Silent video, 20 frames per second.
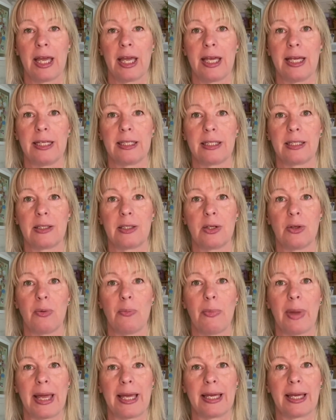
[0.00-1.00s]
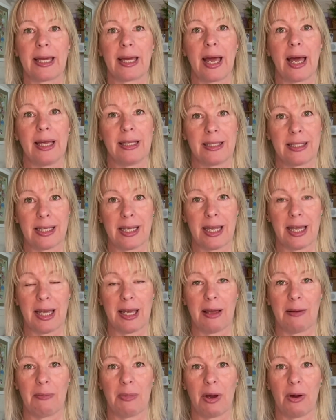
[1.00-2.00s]
is to make a
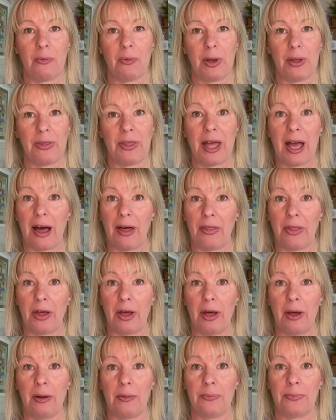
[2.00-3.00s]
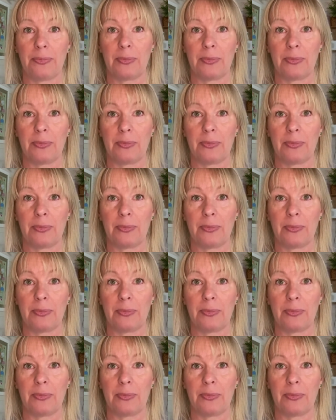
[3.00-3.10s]
team with the other